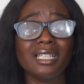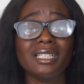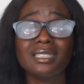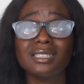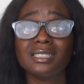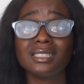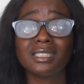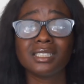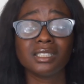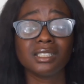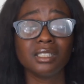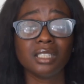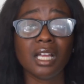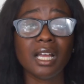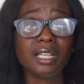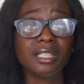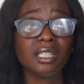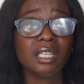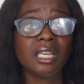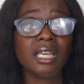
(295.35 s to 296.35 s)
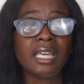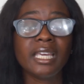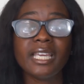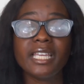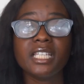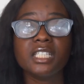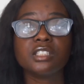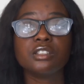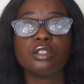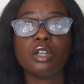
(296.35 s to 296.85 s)
It is not
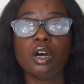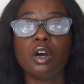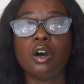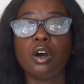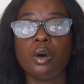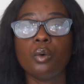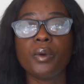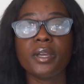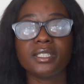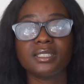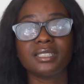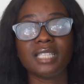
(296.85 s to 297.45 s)
always